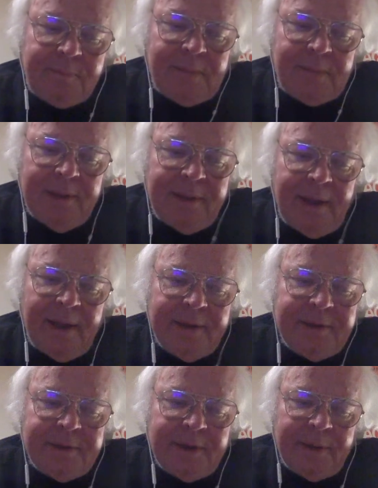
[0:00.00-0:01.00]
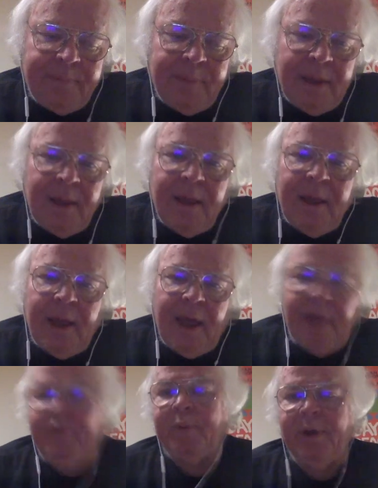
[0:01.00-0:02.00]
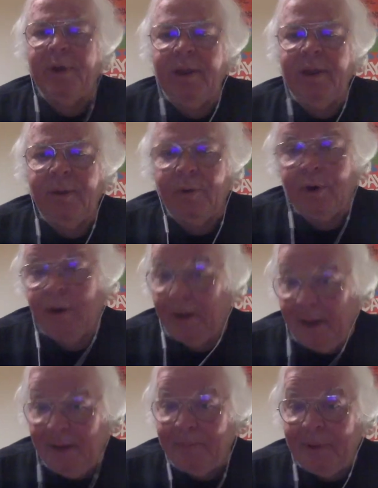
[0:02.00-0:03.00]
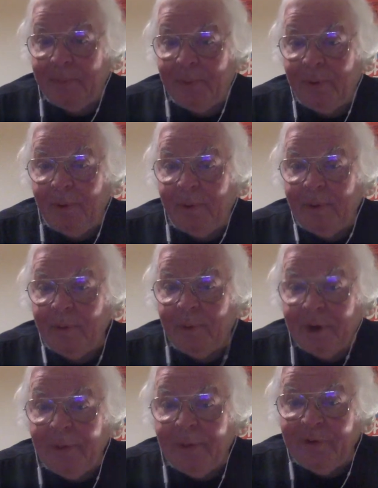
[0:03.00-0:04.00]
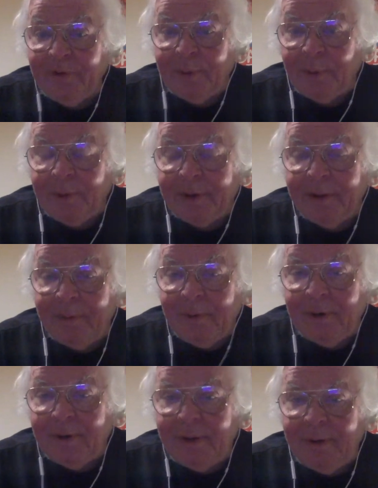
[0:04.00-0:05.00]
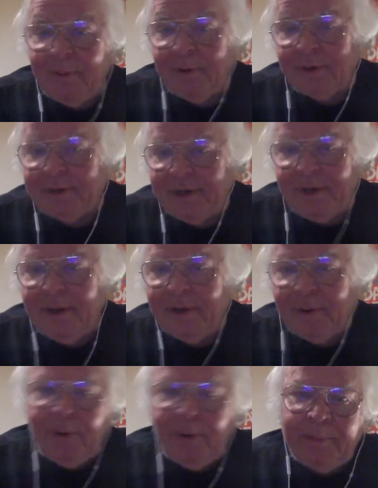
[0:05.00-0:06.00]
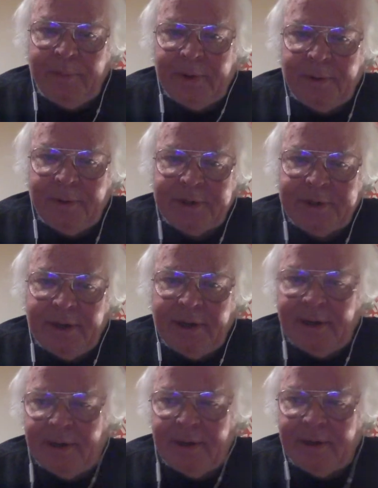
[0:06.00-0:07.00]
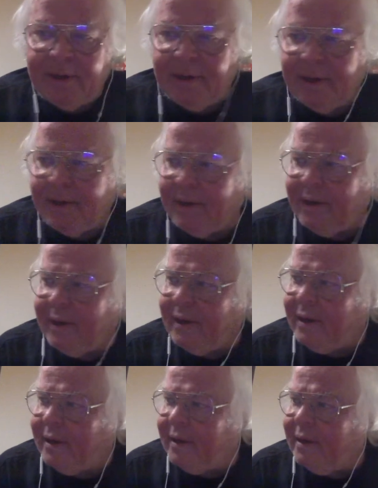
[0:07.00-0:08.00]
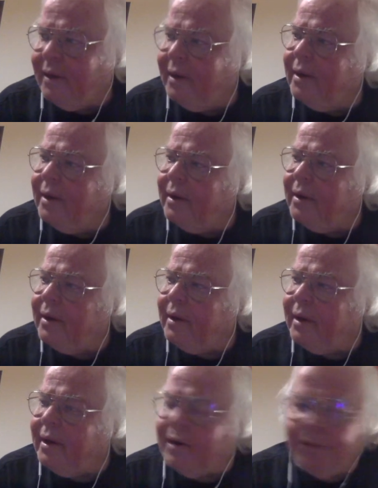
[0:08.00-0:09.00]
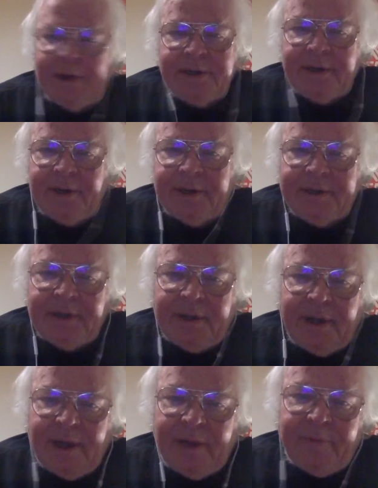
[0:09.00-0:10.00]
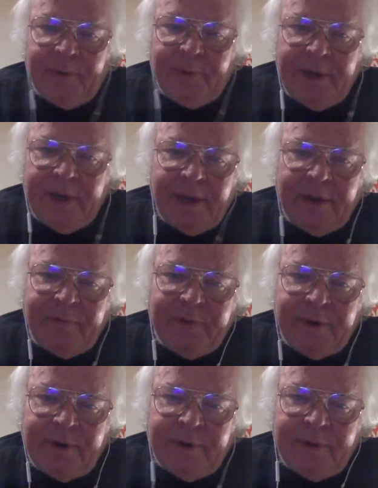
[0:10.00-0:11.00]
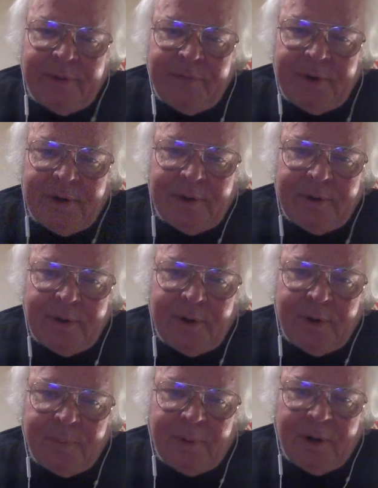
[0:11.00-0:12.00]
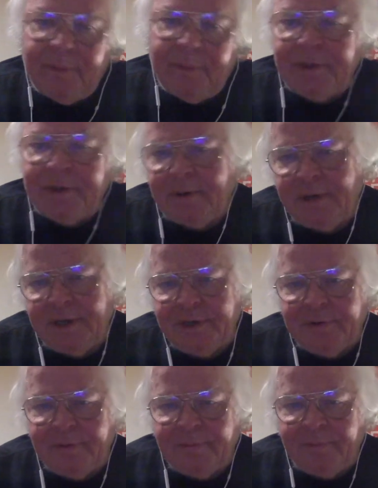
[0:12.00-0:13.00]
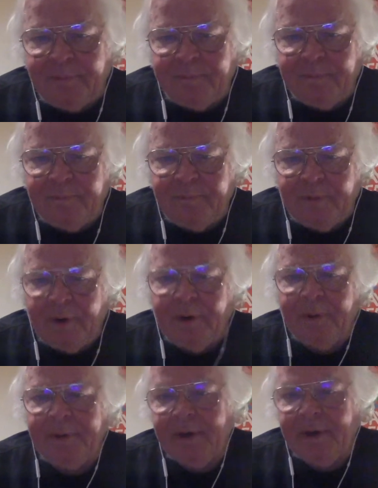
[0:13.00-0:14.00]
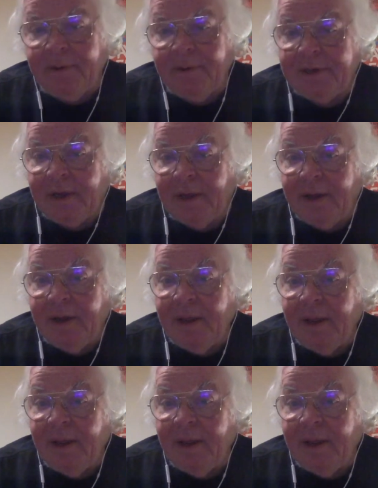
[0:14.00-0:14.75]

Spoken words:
that everybody, or a lot of people, were comfortable where they were. They were sitting at home. They were sitting in a residence that they have in Riga if they're parliamentarians from far out in the countryside.